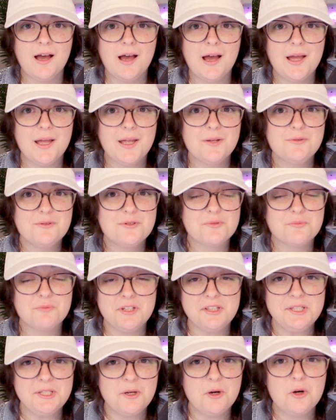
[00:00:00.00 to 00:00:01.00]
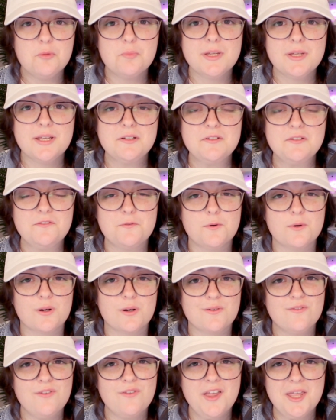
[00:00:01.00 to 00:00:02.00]
I was really hoping
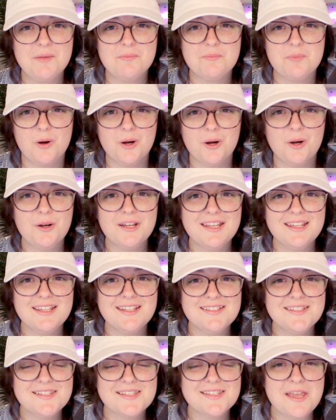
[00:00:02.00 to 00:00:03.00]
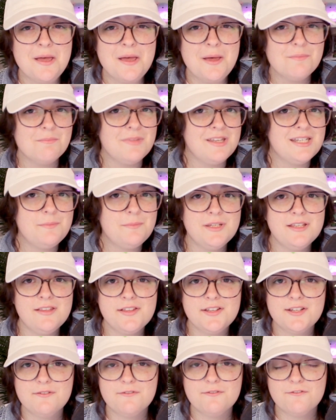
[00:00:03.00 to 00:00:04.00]
for Fae bargains,
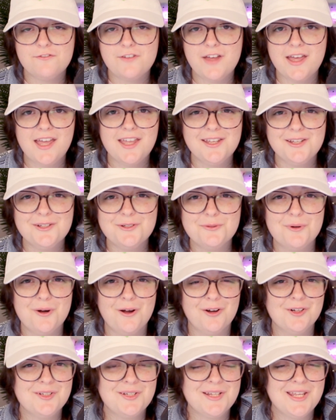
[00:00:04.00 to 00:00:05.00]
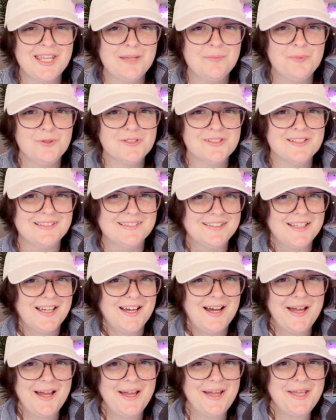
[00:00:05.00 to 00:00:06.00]
manipulative Fae who aren't able to
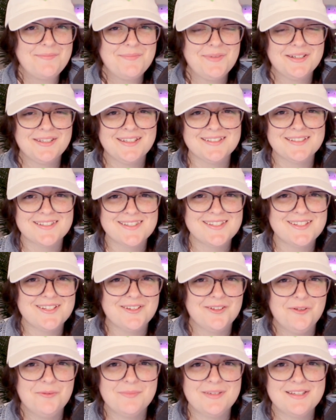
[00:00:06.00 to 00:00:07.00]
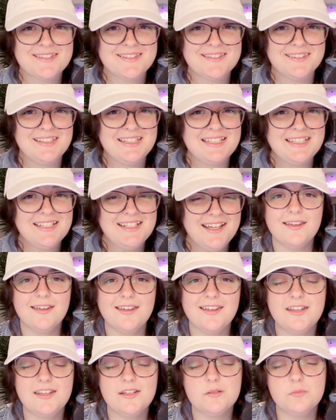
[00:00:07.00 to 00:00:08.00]
lie but can still mislead,
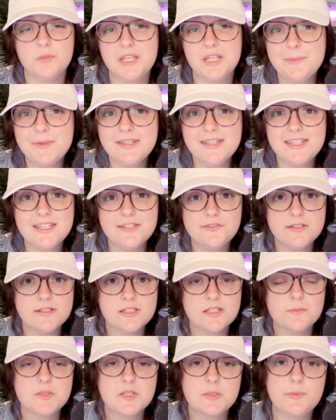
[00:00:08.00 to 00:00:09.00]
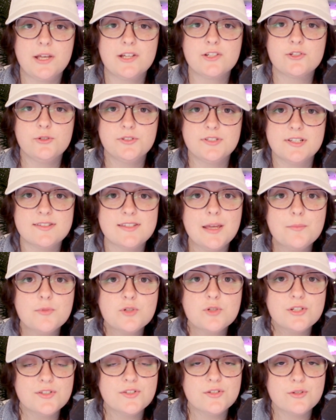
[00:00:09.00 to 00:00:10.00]
and maybe even some special
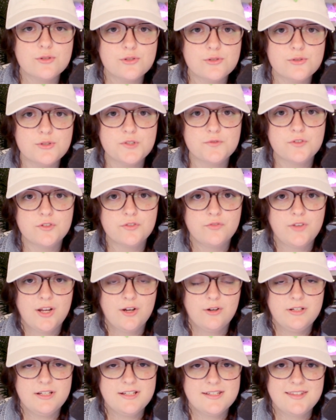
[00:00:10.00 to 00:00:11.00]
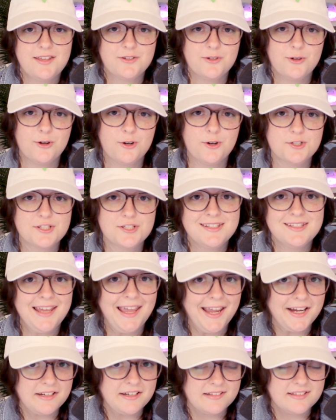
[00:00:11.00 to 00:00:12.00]
deception socials for fairies that aren't
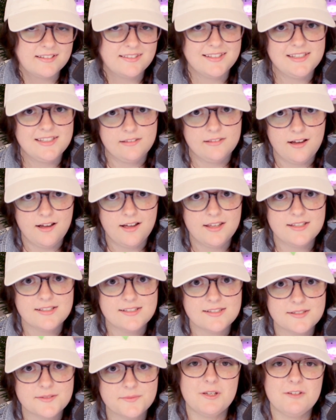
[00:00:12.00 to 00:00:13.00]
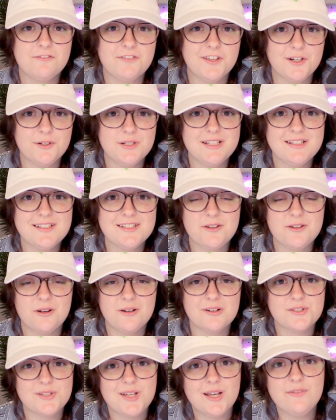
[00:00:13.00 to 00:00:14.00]
technically lies. Fairies
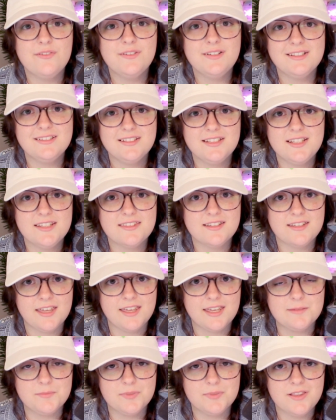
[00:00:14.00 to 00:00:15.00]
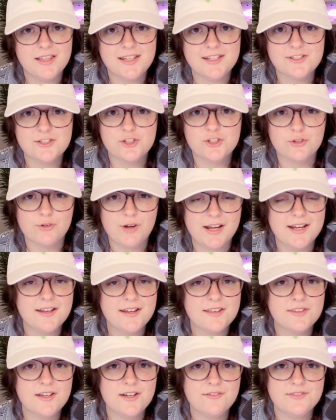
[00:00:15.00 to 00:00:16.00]
are definitely the gameplay
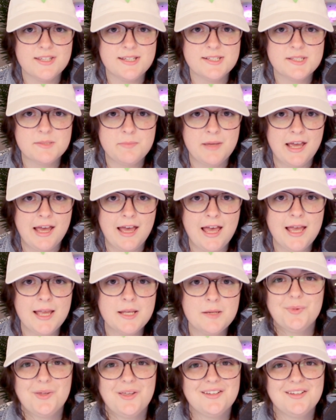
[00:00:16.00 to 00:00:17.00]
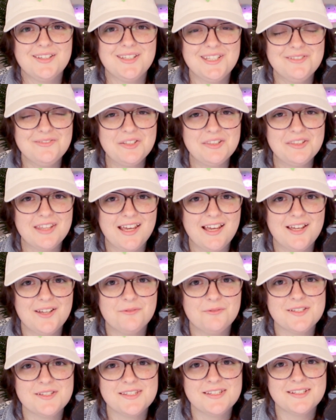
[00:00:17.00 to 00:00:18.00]
strength of this pack, but even
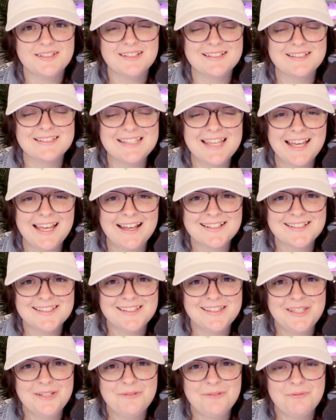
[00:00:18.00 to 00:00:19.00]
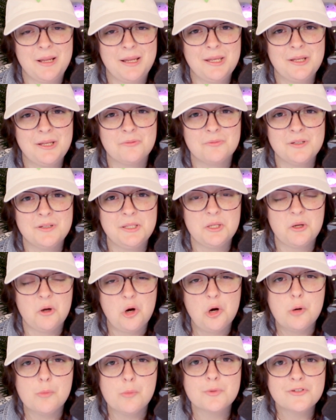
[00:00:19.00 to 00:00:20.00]
that wasn't exactly what I had really
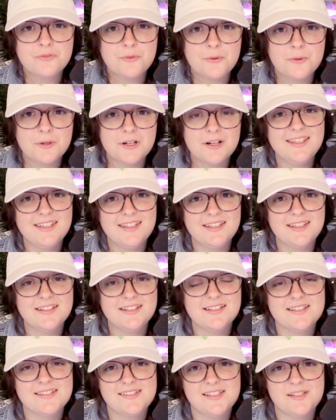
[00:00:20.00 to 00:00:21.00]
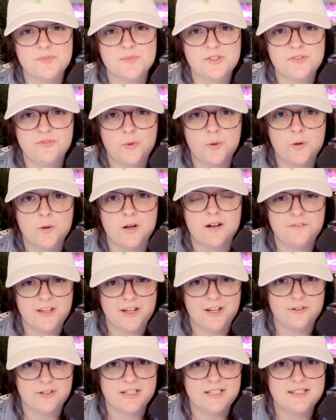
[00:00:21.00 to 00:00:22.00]
hoped for in a Sims 4
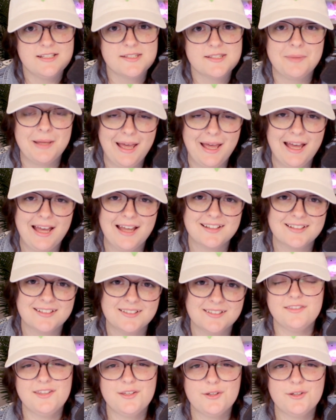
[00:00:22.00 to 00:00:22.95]
Fairies pack.